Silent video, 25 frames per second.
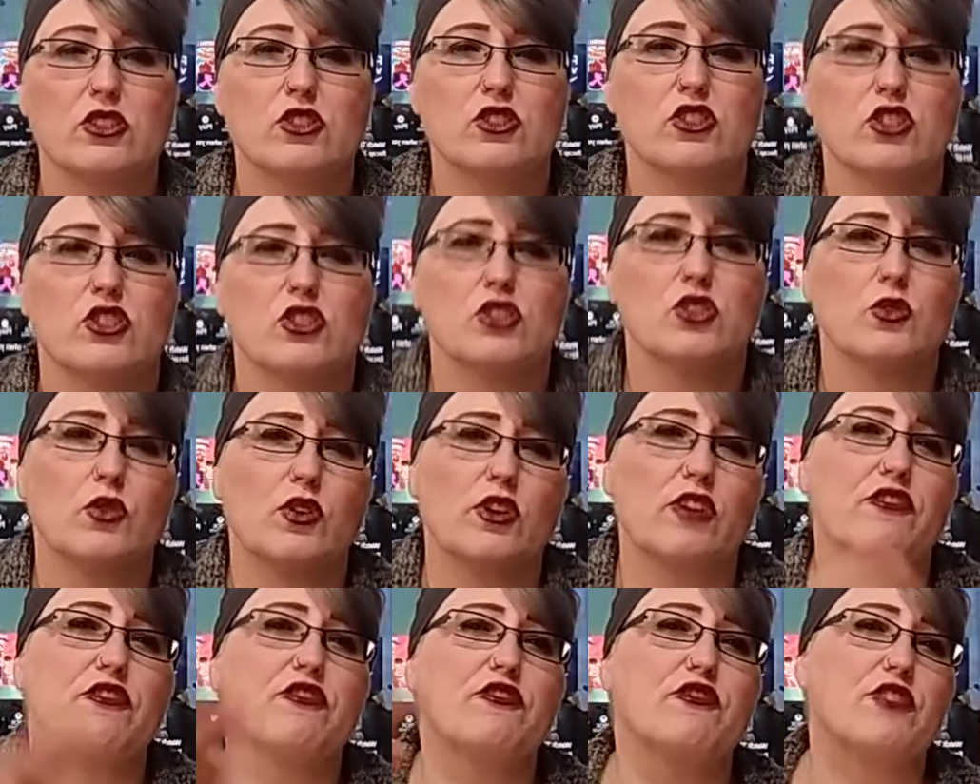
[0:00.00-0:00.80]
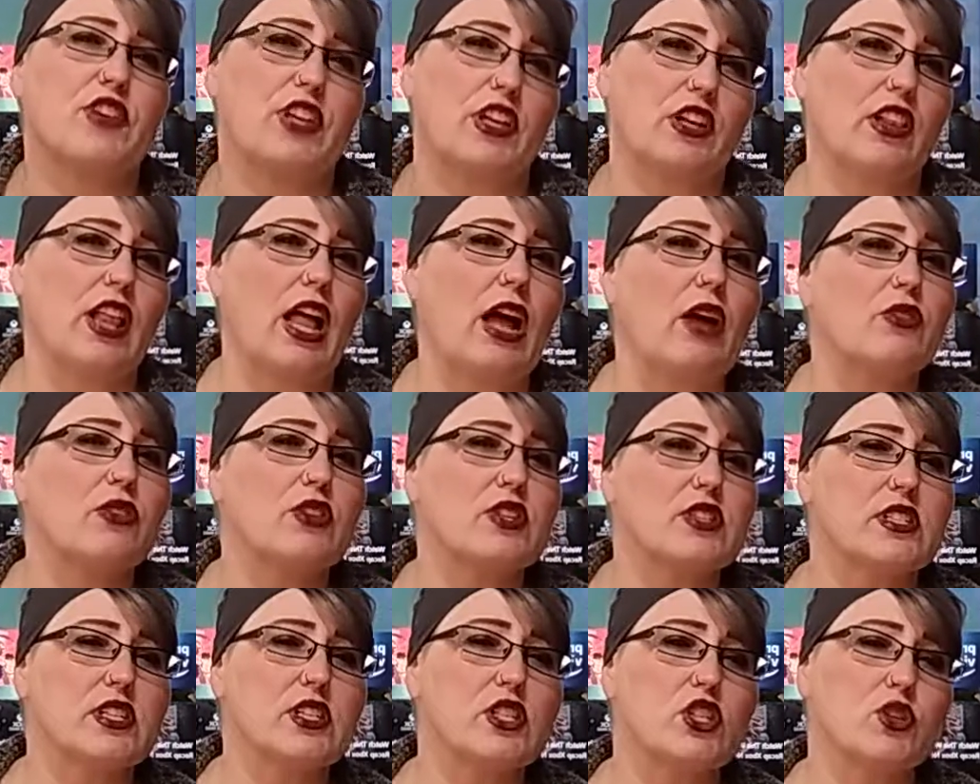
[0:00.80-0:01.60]
just sort of feel out
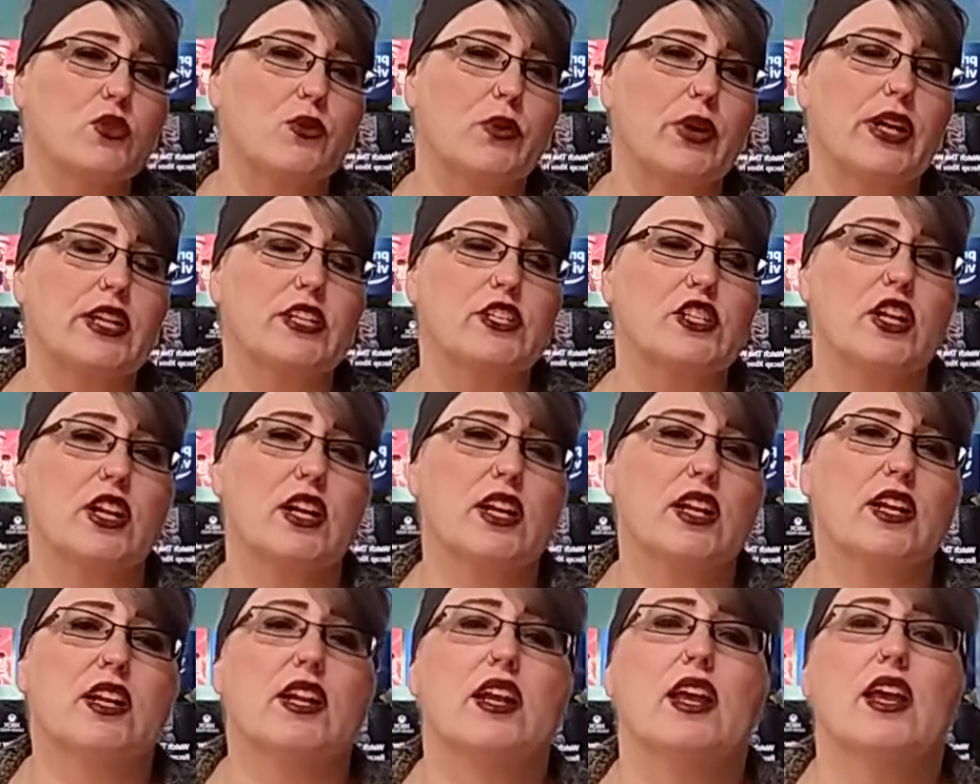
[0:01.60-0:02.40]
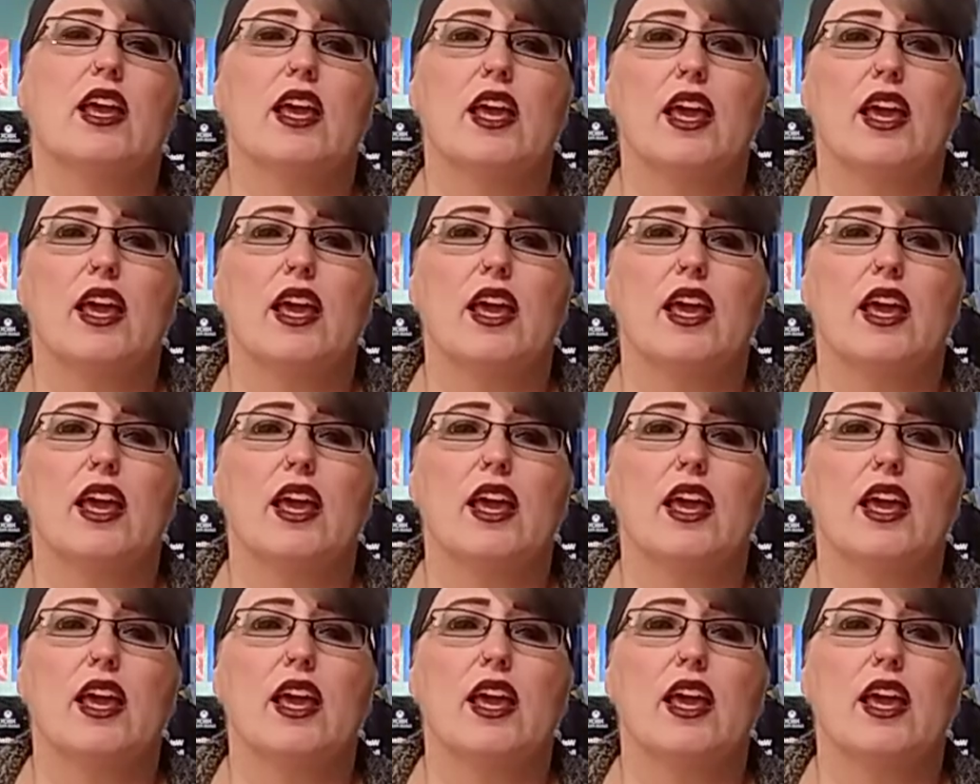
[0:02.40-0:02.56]
the situation,